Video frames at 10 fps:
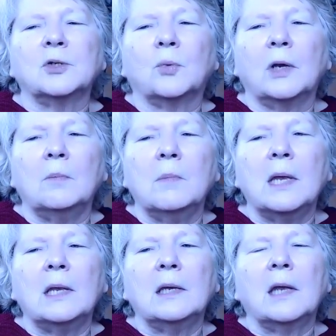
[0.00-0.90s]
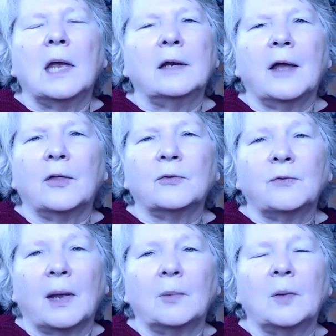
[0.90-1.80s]
between me and
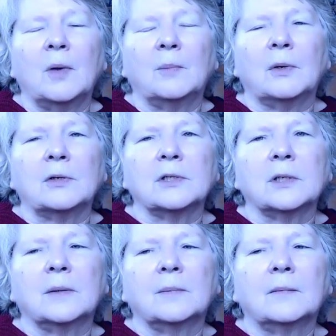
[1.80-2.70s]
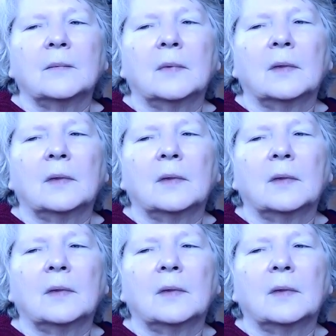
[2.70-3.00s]
other family members.